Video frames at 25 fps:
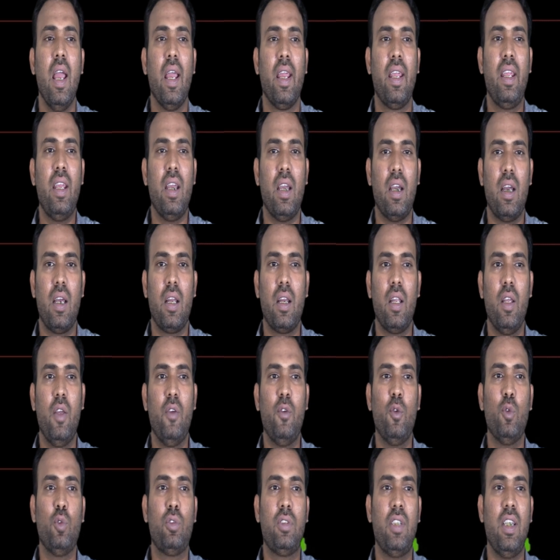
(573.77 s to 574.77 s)
Here
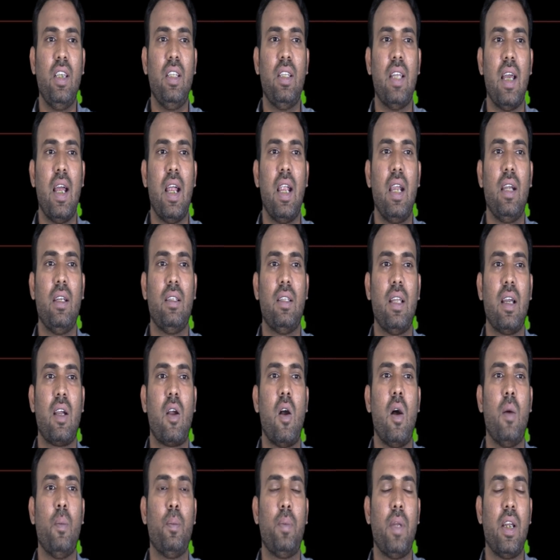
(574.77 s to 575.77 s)
you see that the
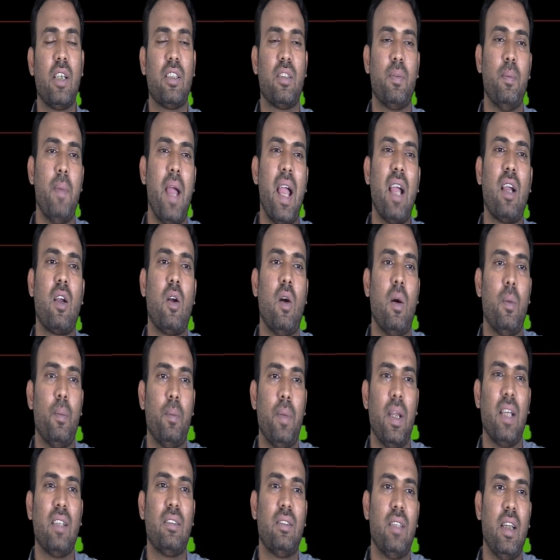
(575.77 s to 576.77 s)
complex MAC
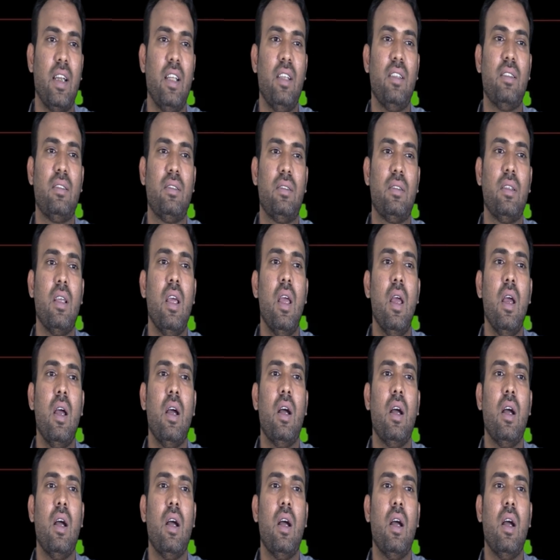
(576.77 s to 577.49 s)
complex, that is